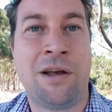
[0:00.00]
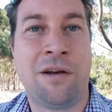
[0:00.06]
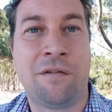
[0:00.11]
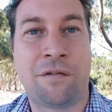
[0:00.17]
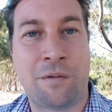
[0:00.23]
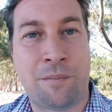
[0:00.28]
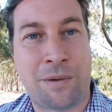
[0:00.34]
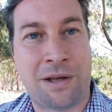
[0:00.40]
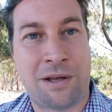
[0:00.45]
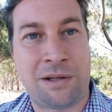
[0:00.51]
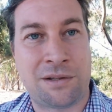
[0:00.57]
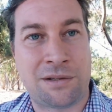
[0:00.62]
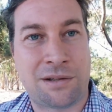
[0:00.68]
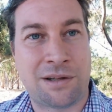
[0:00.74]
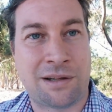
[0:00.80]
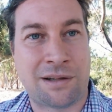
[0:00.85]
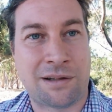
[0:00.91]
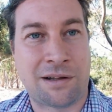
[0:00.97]
For me,
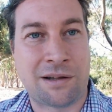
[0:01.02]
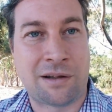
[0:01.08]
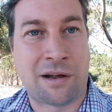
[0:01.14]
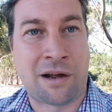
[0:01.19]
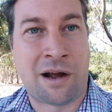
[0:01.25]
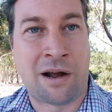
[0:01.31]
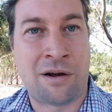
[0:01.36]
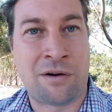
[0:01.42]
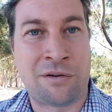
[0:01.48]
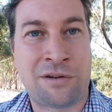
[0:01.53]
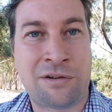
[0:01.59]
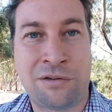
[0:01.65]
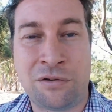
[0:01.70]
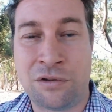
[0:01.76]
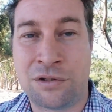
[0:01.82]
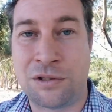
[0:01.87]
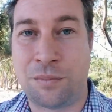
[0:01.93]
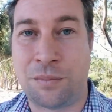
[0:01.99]
I
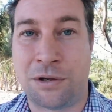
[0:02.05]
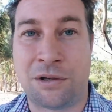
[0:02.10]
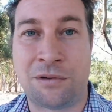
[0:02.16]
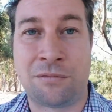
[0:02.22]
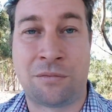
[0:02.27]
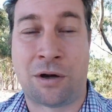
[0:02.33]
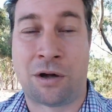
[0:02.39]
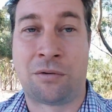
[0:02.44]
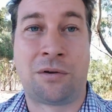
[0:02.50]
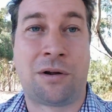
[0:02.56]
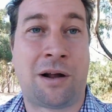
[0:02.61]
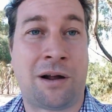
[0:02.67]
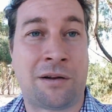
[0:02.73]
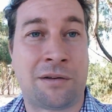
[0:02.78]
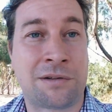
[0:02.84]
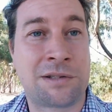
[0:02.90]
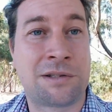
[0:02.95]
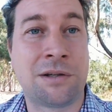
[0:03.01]
used to be,
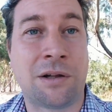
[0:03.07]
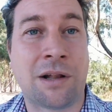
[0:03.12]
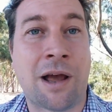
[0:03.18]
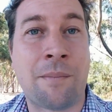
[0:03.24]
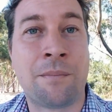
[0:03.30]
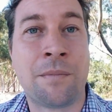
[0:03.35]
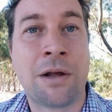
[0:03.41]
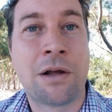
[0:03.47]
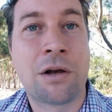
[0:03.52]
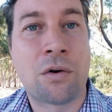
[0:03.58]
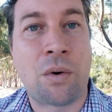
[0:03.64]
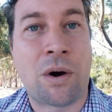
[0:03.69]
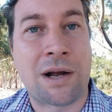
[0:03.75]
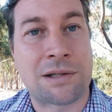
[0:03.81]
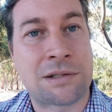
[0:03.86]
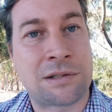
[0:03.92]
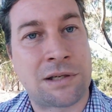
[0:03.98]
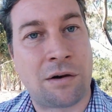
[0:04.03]
I still am,
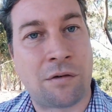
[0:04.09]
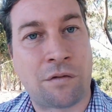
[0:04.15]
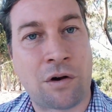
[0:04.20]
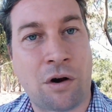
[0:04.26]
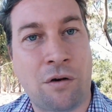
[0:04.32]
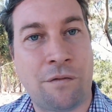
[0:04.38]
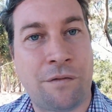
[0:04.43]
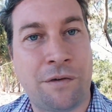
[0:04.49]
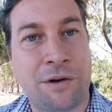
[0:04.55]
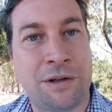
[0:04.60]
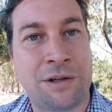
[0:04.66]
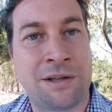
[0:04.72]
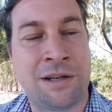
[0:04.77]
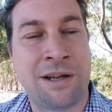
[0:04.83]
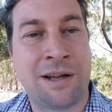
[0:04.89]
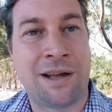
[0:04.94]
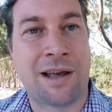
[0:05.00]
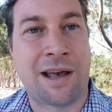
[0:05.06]
quite self-confident,
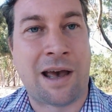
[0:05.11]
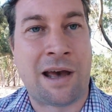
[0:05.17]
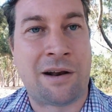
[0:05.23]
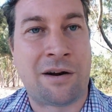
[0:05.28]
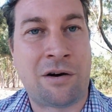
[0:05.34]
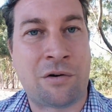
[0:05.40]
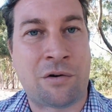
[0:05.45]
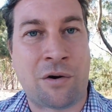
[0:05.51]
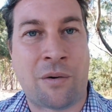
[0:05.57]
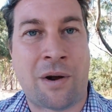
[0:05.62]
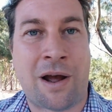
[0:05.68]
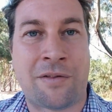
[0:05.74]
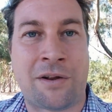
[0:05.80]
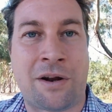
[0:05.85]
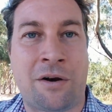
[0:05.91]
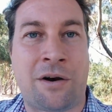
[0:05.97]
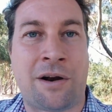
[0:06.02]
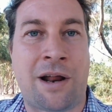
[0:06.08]
and I'll go out
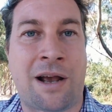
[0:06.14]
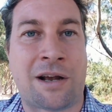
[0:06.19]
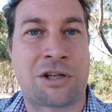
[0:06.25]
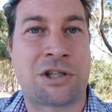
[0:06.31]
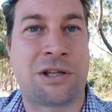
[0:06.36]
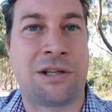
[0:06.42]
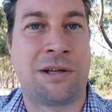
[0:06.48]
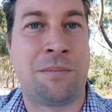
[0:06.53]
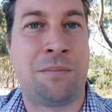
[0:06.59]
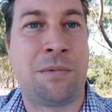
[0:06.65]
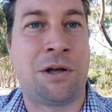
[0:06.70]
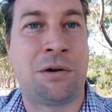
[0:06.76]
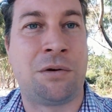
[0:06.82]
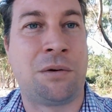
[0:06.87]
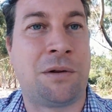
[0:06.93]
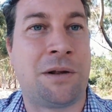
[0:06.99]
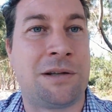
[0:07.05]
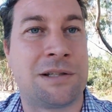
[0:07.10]
there and actually
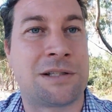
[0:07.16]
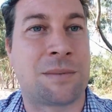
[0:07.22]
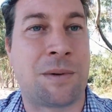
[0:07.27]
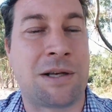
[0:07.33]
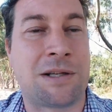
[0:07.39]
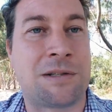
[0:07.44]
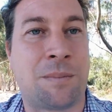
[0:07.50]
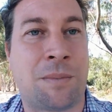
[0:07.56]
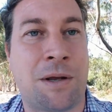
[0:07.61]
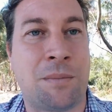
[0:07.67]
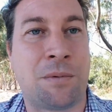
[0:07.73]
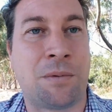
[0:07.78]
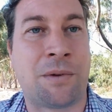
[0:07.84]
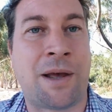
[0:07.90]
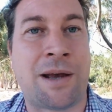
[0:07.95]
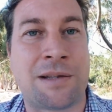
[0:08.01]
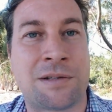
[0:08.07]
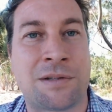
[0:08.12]
mingle and speak to people.
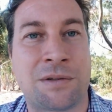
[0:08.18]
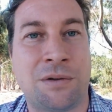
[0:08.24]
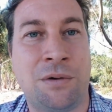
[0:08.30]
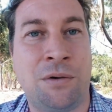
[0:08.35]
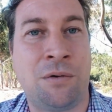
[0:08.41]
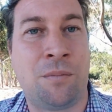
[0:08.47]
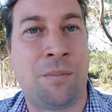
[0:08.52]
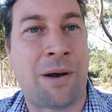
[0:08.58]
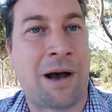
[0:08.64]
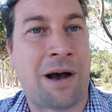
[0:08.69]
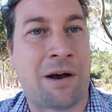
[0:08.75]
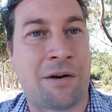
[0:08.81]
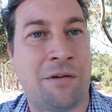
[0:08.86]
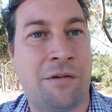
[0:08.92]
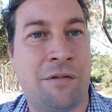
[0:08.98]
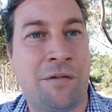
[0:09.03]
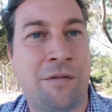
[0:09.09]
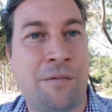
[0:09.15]
That's all part
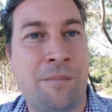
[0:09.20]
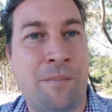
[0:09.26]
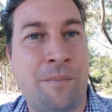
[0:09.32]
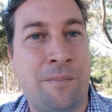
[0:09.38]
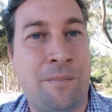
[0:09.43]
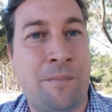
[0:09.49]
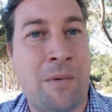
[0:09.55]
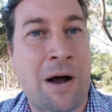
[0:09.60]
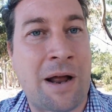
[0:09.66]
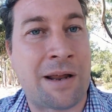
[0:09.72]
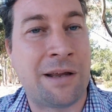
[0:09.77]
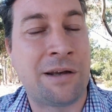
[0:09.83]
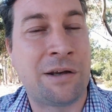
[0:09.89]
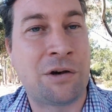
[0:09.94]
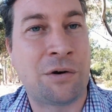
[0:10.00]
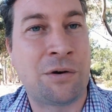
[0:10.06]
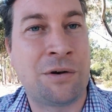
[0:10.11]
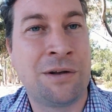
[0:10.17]
of my
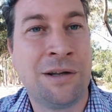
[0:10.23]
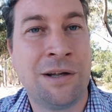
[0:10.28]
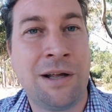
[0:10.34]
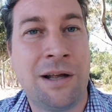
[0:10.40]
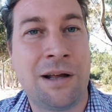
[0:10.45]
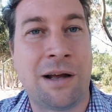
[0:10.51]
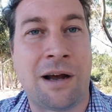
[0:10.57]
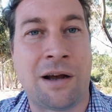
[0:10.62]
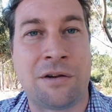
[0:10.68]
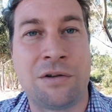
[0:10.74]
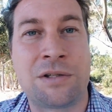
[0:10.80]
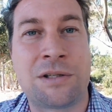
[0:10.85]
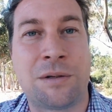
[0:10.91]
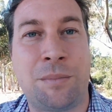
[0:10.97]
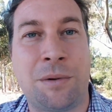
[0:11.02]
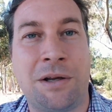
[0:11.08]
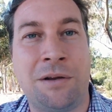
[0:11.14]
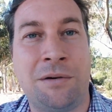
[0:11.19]
ego. I used
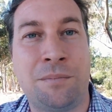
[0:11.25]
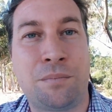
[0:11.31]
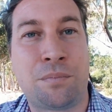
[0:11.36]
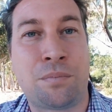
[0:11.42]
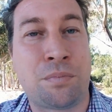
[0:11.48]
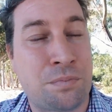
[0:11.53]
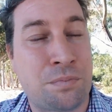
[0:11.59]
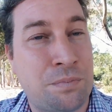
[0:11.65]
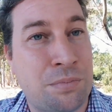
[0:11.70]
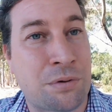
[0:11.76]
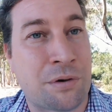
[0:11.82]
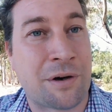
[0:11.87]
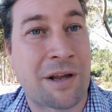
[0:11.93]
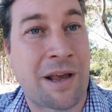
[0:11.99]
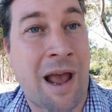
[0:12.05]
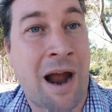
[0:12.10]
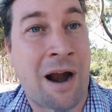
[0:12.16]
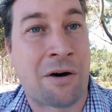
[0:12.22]
to be
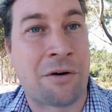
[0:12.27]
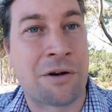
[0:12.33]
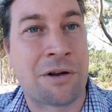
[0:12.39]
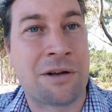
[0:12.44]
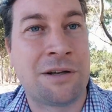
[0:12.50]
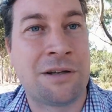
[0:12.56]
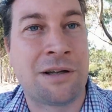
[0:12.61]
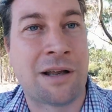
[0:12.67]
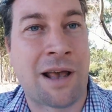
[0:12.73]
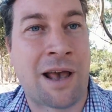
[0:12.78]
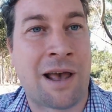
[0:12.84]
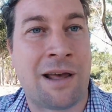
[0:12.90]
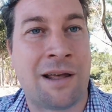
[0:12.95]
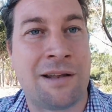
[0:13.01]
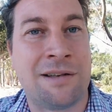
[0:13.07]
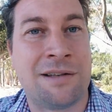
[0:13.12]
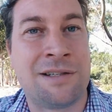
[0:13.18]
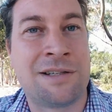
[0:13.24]
pretty arrogant,
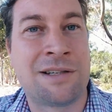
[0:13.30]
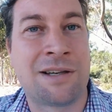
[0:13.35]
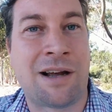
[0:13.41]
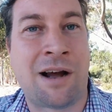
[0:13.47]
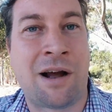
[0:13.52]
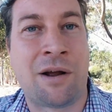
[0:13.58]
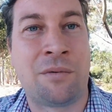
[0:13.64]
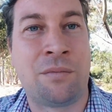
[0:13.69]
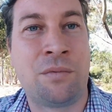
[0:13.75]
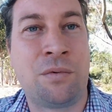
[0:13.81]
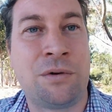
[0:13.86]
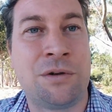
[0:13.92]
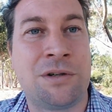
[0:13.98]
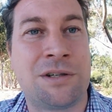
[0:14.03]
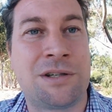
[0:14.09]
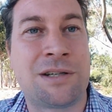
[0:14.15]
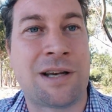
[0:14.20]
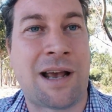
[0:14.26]
and I
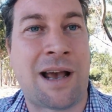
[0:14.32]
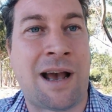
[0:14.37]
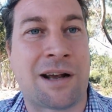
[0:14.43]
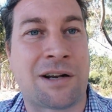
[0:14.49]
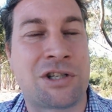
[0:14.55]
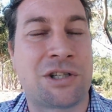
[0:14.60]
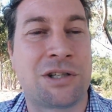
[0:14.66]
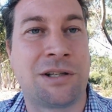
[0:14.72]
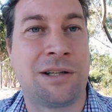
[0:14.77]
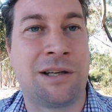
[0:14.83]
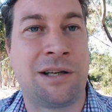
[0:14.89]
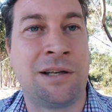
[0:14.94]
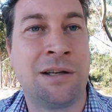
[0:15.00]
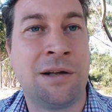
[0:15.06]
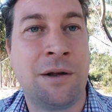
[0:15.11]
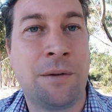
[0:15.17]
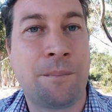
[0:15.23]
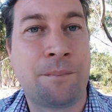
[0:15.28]
wouldn't actually
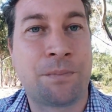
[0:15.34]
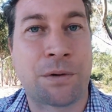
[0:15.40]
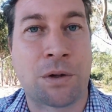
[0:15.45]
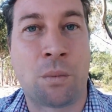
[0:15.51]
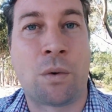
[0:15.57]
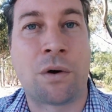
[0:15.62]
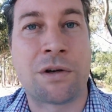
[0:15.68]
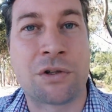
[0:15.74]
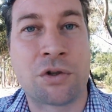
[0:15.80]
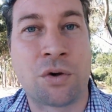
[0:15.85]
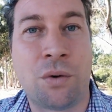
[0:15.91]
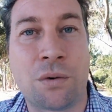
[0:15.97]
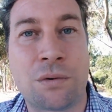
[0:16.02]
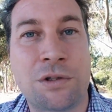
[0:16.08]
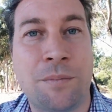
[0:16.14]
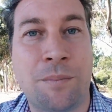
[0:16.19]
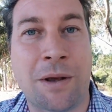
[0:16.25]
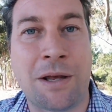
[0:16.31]
want to
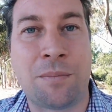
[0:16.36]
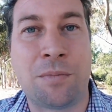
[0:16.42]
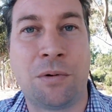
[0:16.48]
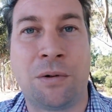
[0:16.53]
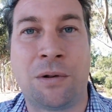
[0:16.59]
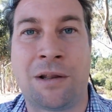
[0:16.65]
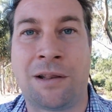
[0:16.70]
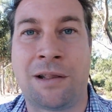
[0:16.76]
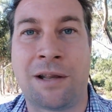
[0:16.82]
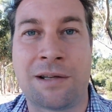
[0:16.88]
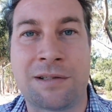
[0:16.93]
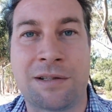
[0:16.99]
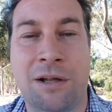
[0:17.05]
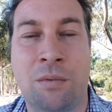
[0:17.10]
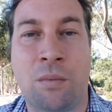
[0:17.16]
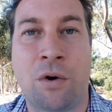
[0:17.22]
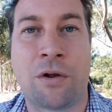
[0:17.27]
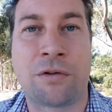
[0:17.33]
talk to people unless
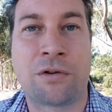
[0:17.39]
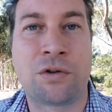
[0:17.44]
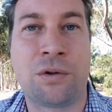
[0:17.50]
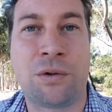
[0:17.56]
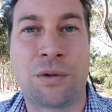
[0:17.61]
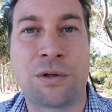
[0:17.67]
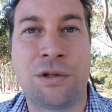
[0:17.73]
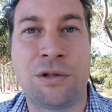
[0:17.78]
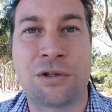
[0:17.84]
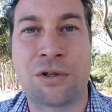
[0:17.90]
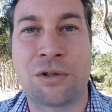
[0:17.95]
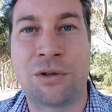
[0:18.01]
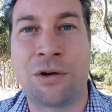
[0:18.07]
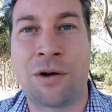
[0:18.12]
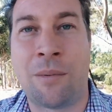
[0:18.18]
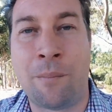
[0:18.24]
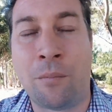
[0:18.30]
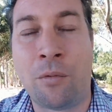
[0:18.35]
they're worth talking
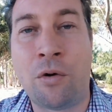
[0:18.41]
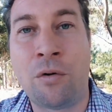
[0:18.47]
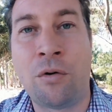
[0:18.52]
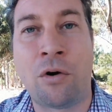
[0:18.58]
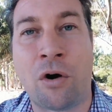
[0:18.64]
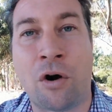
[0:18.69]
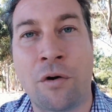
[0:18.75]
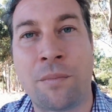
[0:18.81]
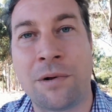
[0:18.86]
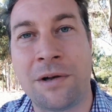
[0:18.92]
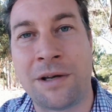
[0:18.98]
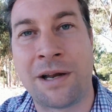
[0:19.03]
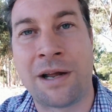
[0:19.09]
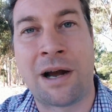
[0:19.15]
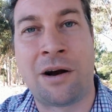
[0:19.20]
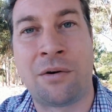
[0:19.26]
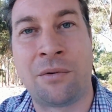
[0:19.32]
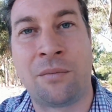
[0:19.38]
to. I'm more open
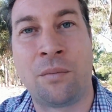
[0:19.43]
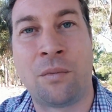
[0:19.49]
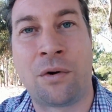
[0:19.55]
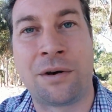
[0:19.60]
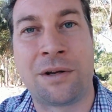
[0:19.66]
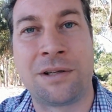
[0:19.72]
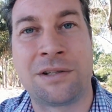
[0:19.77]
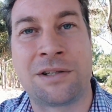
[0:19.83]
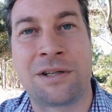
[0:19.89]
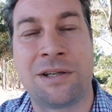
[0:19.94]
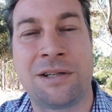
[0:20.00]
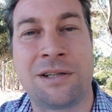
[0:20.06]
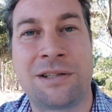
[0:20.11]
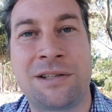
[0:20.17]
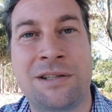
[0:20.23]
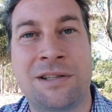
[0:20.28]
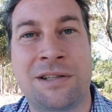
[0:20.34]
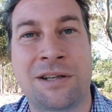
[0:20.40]
now and wanting to
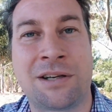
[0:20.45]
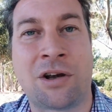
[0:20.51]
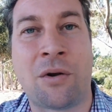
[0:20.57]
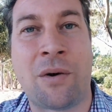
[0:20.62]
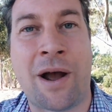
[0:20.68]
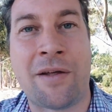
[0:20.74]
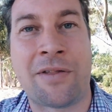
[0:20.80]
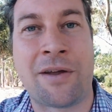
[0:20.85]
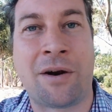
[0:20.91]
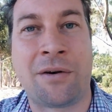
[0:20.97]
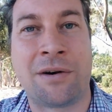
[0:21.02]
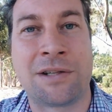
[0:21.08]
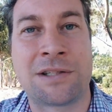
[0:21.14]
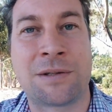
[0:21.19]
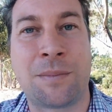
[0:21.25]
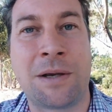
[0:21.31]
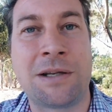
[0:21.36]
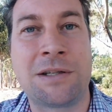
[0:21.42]
go out there and
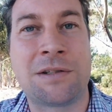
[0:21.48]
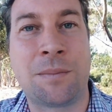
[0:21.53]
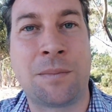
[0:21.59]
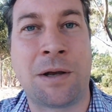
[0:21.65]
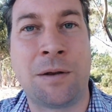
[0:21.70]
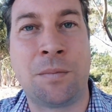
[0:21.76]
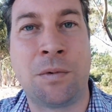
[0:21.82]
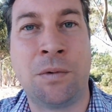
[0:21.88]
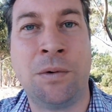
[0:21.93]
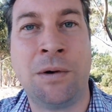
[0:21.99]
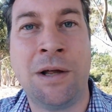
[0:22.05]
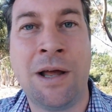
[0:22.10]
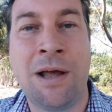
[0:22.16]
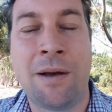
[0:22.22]
speak to people.